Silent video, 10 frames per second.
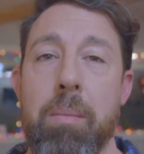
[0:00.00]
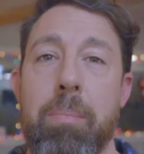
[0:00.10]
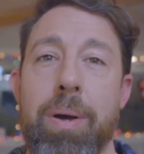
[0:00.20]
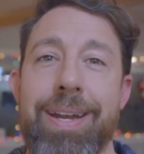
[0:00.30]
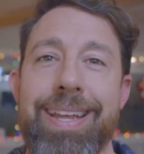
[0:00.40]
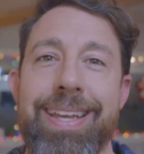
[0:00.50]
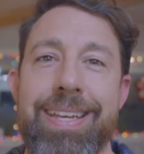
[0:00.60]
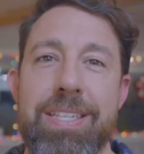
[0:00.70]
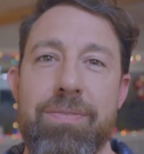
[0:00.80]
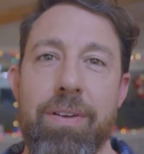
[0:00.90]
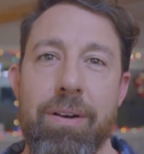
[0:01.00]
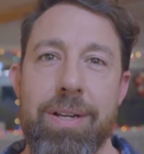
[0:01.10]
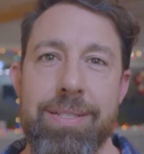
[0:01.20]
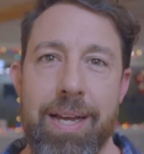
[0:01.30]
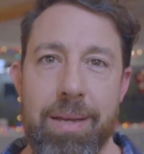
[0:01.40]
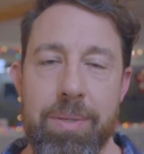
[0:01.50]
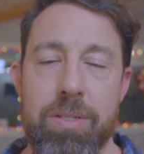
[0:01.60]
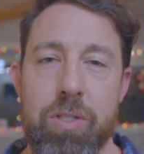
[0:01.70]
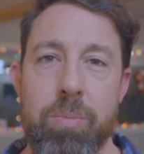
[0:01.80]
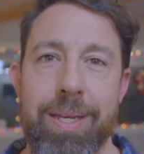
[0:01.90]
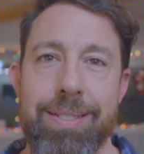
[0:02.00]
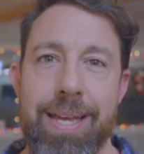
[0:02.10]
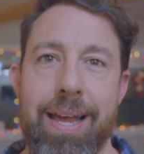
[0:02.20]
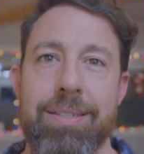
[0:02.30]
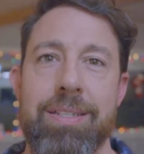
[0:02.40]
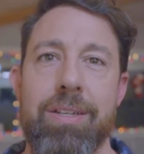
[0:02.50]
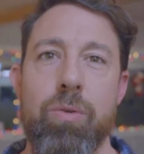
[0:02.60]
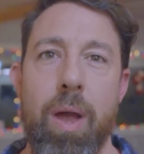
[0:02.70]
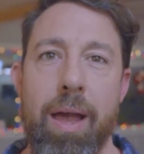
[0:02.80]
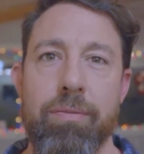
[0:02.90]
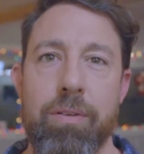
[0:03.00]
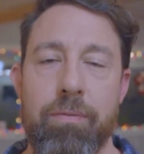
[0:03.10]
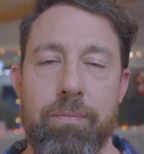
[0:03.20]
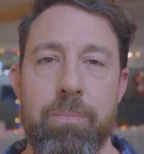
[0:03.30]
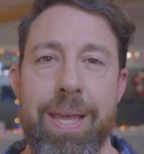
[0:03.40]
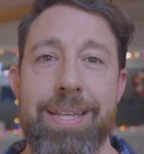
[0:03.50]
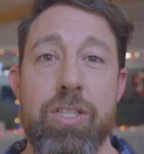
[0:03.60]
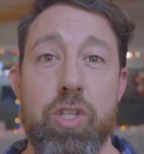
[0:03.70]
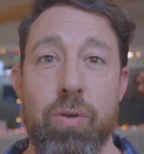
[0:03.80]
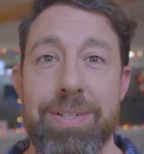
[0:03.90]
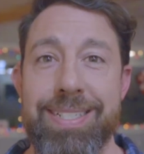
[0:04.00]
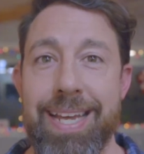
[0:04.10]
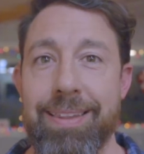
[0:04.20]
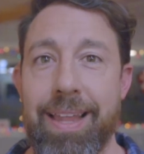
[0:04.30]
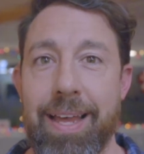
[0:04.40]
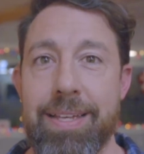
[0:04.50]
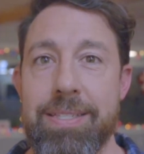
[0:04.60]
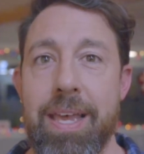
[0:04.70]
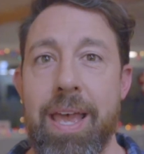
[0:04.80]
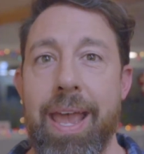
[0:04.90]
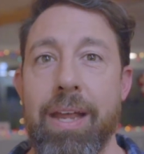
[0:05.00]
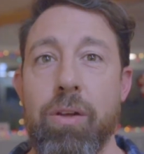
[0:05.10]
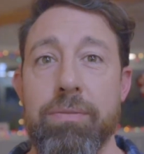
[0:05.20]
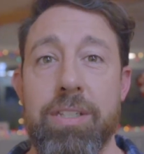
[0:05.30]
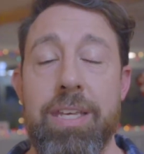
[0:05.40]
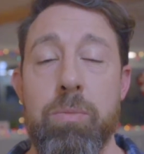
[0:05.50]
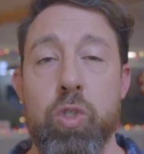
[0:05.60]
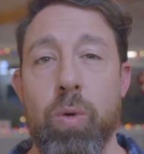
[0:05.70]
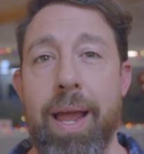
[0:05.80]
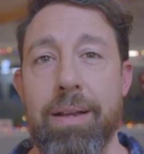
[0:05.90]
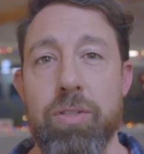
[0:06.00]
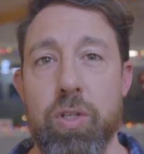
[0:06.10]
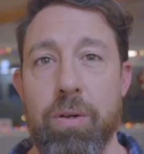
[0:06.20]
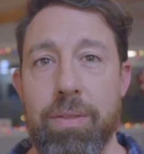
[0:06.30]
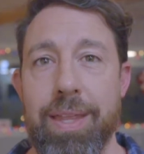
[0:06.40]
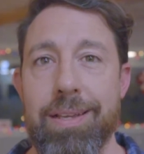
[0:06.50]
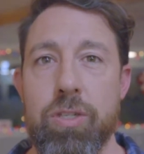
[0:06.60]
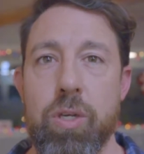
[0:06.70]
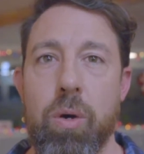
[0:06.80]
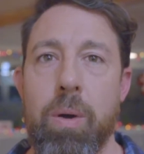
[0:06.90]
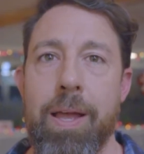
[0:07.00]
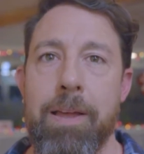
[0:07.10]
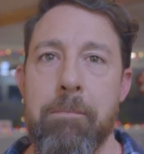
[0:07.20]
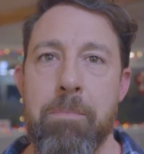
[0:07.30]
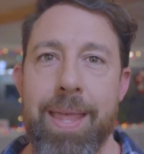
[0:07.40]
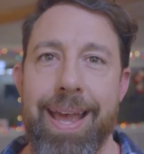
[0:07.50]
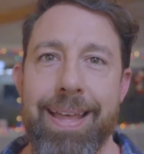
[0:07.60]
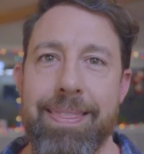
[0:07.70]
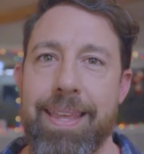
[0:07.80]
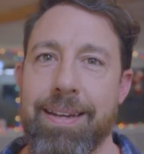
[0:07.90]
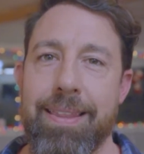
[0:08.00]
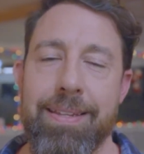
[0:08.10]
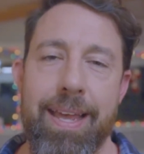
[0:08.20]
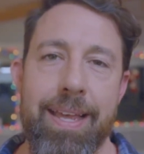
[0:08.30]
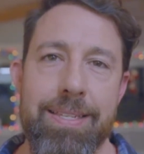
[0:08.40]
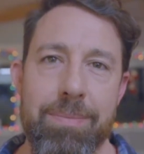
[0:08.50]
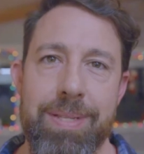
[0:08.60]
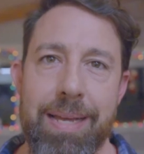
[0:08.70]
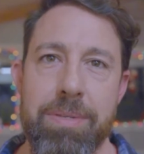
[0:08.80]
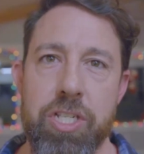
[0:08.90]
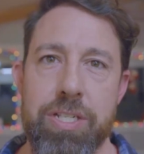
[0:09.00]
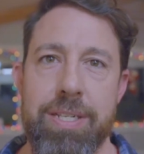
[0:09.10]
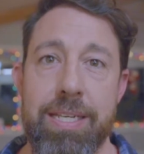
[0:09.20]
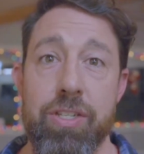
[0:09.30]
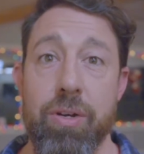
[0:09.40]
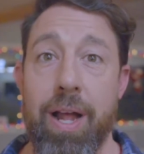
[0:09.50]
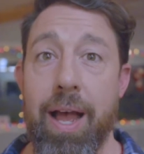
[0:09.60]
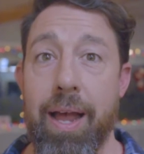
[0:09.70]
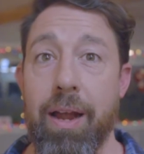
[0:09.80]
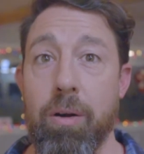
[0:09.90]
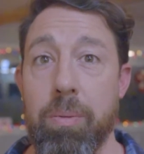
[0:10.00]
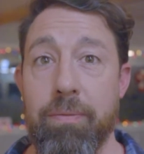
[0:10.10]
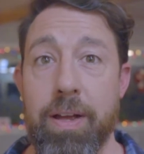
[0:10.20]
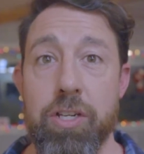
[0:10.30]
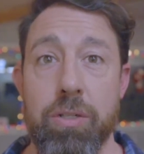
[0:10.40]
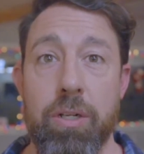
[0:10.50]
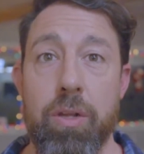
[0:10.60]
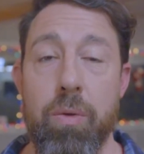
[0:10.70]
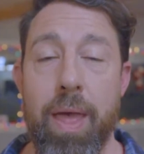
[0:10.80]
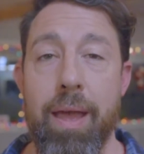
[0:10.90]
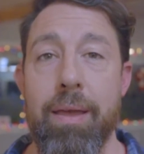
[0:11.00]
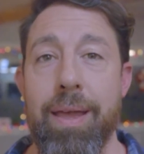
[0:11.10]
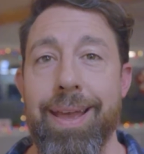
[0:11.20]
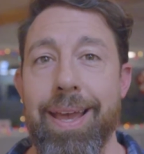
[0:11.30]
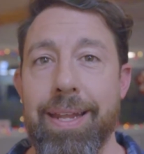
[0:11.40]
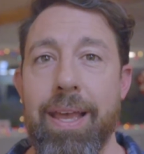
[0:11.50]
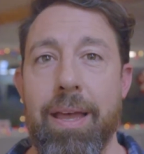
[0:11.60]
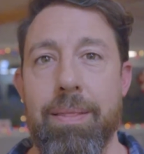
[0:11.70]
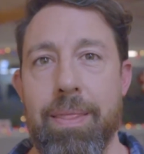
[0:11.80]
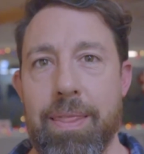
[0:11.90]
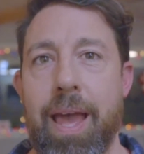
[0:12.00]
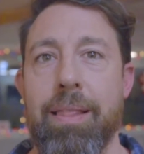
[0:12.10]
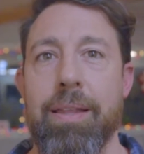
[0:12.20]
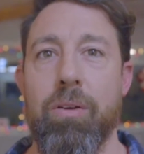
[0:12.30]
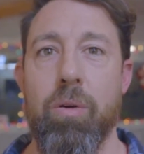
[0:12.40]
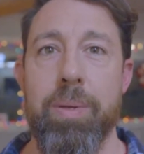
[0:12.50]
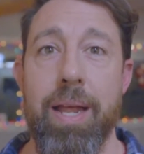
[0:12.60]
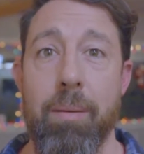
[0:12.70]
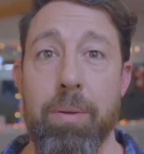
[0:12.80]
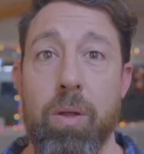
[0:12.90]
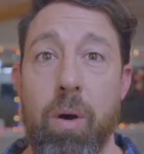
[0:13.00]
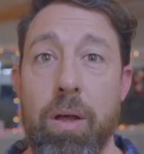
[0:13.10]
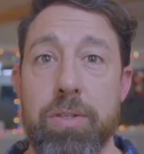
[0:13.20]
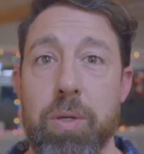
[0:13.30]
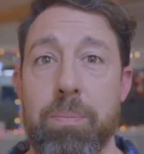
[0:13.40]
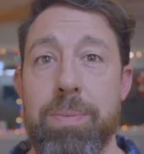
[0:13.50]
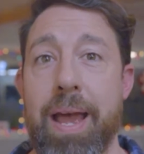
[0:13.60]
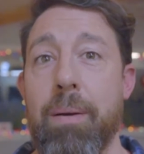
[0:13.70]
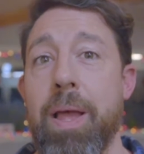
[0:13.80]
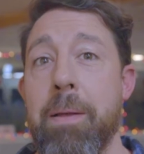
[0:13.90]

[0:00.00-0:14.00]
but it is very time consuming and taxing, and you have to hit certain deadlines and you have to keep track of certain things. So at the end of the day, sometimes it's just easier to hire a professional to do that. And again, that link will be down below also. Now,